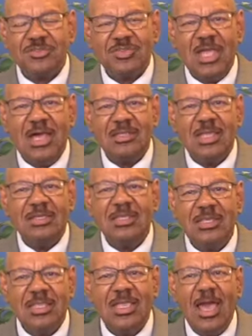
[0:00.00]
shot. And then
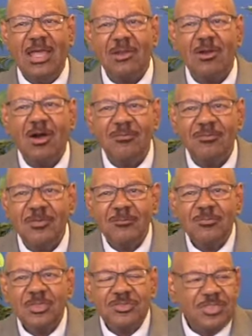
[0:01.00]
he got off
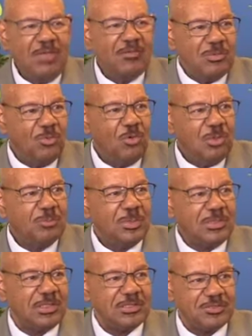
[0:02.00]
7 more
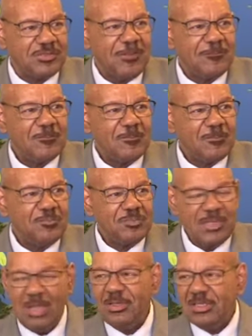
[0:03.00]
bullets.
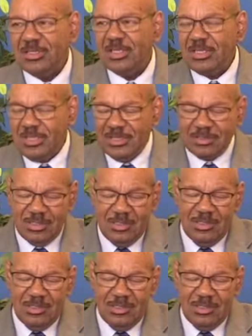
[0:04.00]
Now, he did hit,